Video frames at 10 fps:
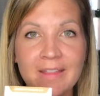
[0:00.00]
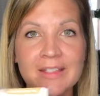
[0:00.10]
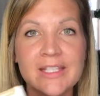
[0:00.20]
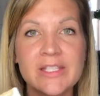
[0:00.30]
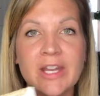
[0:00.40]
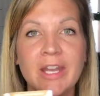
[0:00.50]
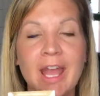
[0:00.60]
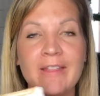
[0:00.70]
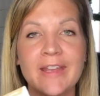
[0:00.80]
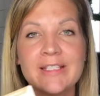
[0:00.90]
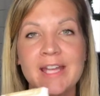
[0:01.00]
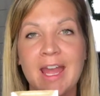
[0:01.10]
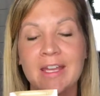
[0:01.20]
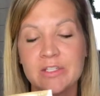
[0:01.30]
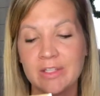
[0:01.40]
this is good. I
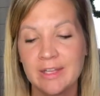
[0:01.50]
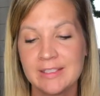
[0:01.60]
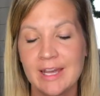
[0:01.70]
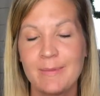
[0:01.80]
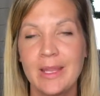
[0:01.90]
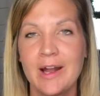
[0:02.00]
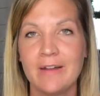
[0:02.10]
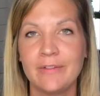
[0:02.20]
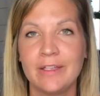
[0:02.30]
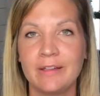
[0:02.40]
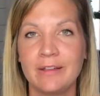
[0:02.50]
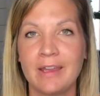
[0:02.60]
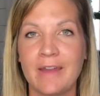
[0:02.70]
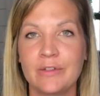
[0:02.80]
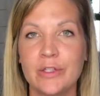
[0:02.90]
actually like to have my coffee either in
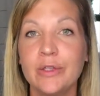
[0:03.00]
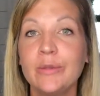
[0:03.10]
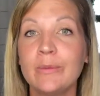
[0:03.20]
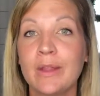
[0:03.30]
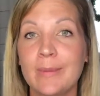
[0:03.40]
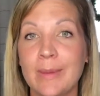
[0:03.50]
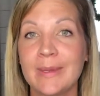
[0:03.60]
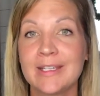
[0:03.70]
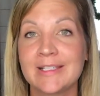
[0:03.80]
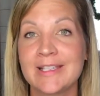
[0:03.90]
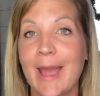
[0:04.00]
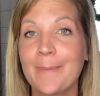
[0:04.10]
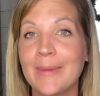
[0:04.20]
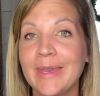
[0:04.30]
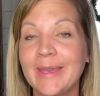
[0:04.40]
the afternoon while the baby is
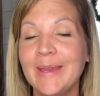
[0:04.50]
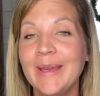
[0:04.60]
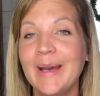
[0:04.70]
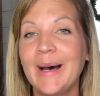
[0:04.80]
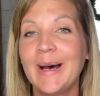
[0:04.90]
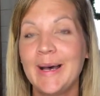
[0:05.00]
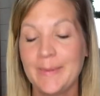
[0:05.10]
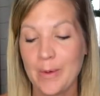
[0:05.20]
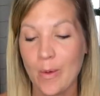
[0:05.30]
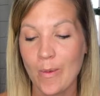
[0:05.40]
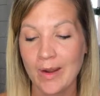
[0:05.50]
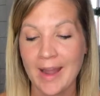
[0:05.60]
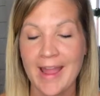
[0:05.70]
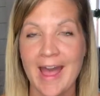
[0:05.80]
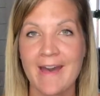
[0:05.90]
napping, or
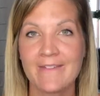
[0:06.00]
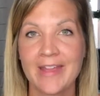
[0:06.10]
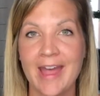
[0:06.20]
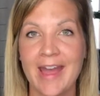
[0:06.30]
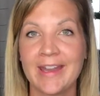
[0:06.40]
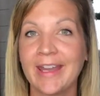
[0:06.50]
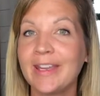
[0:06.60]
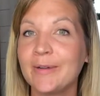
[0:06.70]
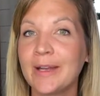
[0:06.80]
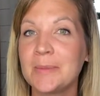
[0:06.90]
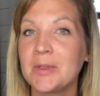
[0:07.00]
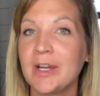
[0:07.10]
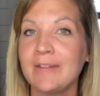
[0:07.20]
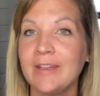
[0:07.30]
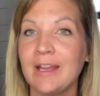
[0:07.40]
I have it at night when I'm
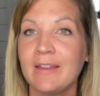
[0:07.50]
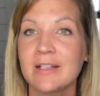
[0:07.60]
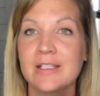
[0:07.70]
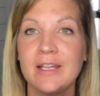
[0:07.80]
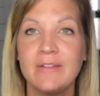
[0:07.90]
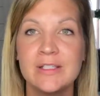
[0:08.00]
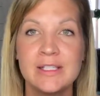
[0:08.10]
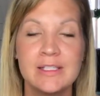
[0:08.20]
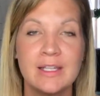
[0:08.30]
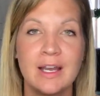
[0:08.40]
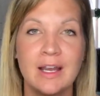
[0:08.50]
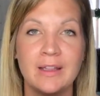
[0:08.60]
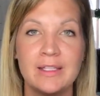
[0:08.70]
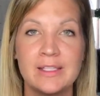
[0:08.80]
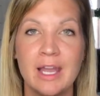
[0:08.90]
craving other stuff, because
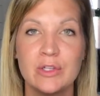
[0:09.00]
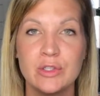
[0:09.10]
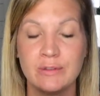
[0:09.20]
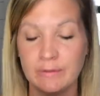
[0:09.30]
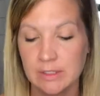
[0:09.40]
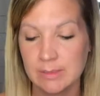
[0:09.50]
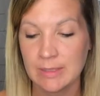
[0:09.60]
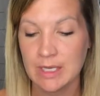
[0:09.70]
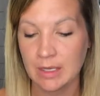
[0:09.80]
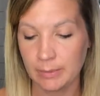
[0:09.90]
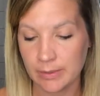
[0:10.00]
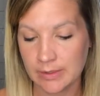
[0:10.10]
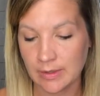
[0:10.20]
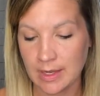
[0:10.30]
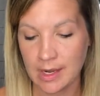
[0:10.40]
this actually fills me up
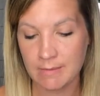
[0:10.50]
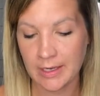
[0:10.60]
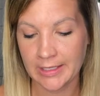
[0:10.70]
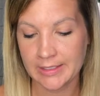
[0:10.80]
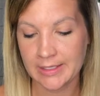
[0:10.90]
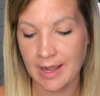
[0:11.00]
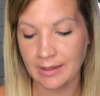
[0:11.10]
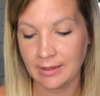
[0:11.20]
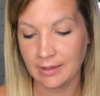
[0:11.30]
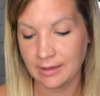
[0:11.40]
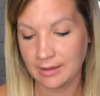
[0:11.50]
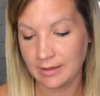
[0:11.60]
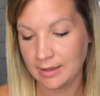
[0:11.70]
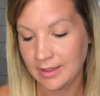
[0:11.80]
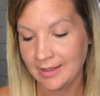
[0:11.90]
so that I'm not snacking
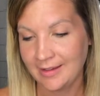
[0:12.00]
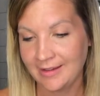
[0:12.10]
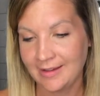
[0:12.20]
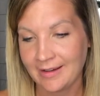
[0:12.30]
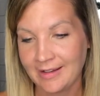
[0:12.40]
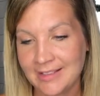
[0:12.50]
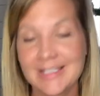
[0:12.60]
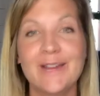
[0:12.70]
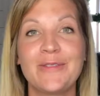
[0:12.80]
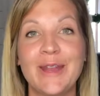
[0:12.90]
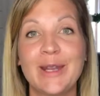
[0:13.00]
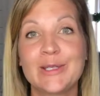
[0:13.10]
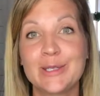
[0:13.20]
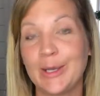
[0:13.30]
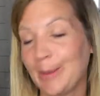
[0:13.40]
on stuff that I
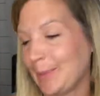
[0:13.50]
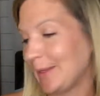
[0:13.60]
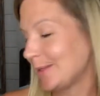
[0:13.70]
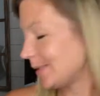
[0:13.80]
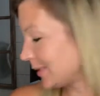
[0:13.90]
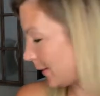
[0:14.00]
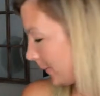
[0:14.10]
shouldn't be. So